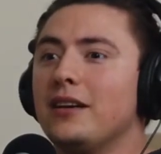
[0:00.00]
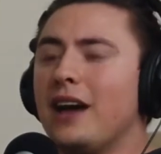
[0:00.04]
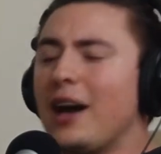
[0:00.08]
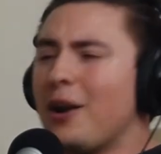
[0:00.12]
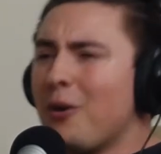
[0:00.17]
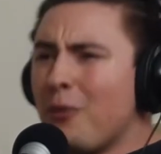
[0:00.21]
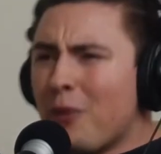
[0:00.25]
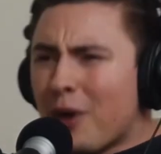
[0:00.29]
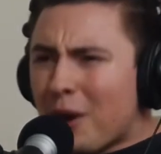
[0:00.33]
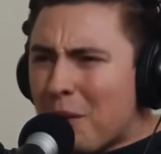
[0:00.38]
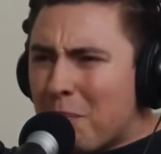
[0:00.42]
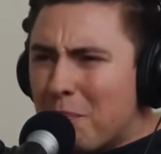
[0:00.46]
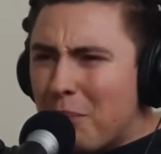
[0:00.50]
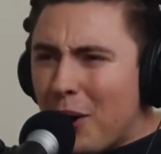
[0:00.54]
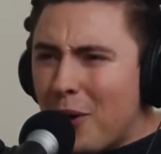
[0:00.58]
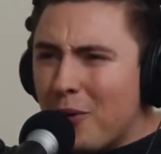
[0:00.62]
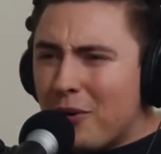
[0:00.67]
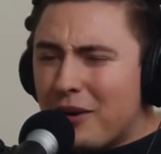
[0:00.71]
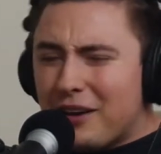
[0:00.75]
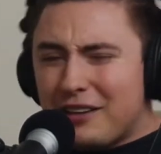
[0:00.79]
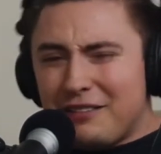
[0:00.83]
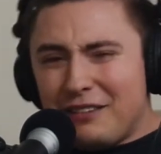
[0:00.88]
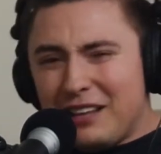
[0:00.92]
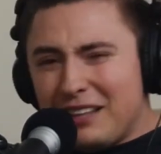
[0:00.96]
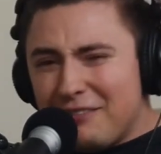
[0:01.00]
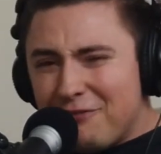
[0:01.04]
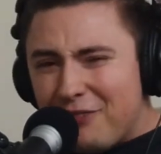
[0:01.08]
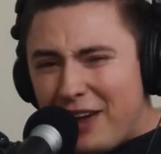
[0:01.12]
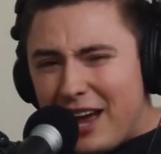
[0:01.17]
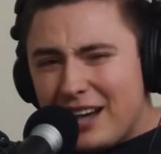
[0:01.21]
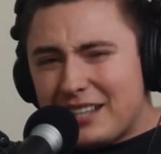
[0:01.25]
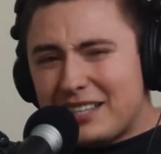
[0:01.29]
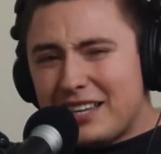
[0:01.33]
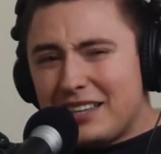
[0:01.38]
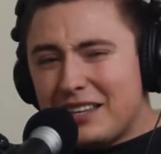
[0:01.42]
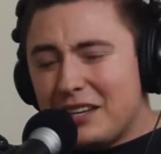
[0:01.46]
I don't want a boat. In
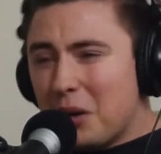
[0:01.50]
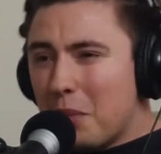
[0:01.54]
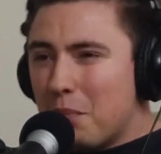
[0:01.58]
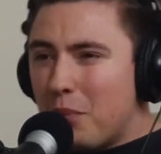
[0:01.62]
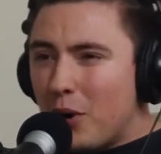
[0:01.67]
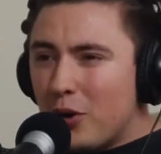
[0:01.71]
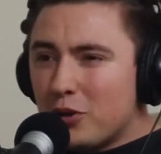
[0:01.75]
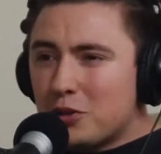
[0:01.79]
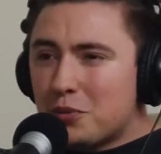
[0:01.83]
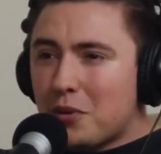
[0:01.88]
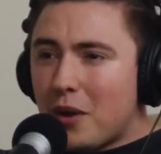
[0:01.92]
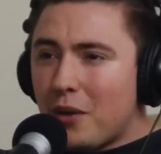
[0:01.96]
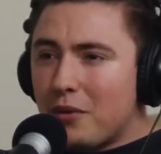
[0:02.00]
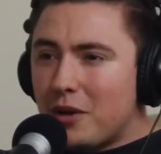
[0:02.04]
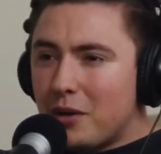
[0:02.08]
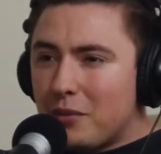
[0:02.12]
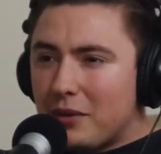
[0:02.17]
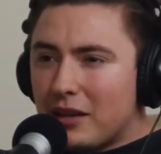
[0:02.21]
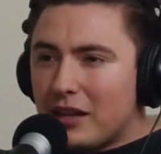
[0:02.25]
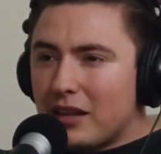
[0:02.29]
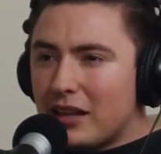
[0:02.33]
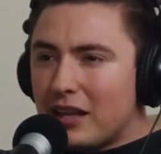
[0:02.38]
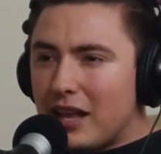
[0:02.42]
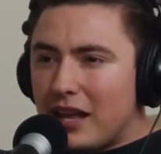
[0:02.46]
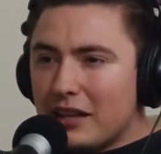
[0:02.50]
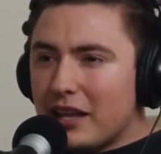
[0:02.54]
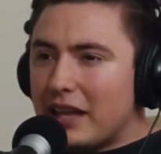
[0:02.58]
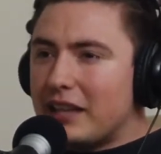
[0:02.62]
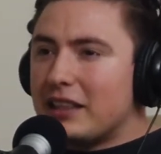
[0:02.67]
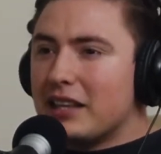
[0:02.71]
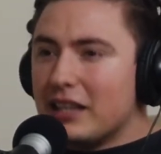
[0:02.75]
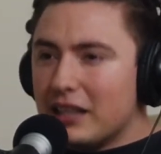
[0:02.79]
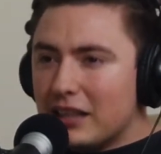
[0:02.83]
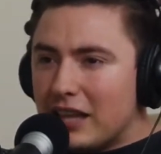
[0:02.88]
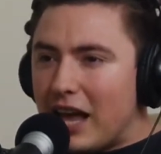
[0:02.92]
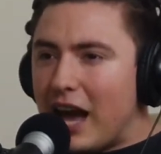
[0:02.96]
fact, I think a boat's probably gonna
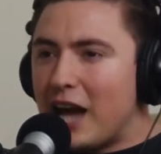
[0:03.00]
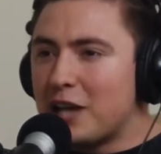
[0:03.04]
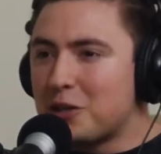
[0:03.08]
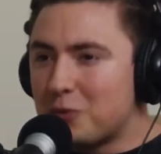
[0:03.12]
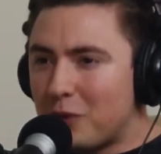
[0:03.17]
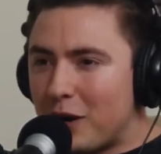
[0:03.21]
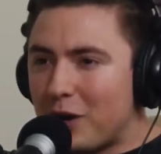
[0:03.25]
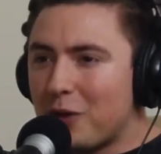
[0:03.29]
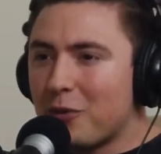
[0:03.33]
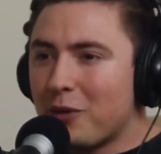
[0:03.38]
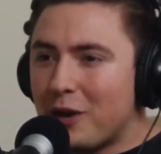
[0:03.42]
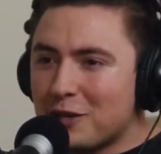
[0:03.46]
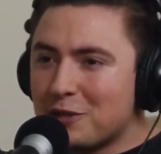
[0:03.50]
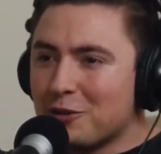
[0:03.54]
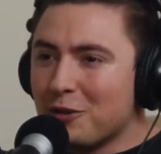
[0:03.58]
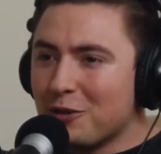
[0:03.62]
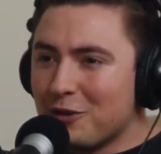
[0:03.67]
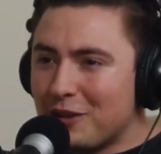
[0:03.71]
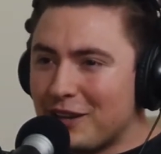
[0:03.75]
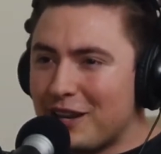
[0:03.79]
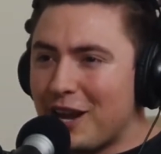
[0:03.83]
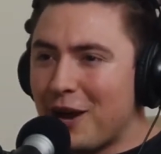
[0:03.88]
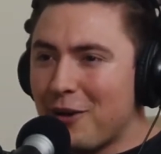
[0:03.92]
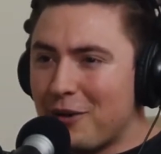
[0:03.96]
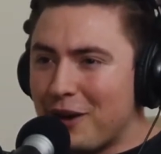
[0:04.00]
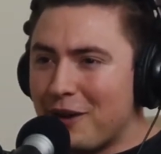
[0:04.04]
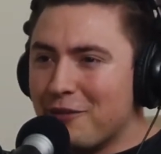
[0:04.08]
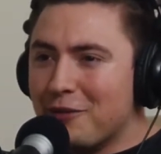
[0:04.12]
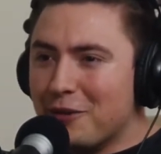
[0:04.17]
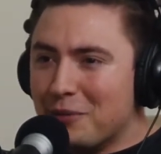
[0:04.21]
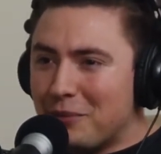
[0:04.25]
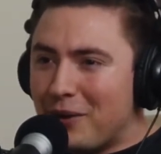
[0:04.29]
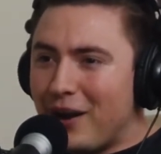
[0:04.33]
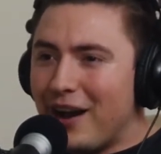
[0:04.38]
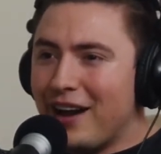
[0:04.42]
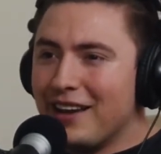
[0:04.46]
be the last recreational thing I would
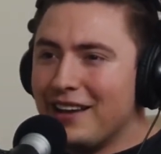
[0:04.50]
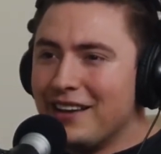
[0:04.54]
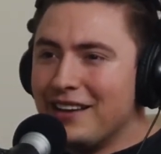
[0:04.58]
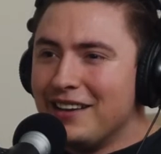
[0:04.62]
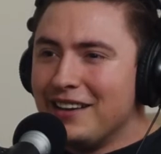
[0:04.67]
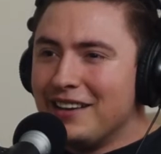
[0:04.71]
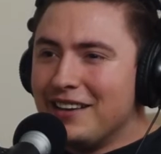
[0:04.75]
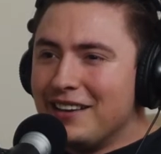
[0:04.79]
ever buy.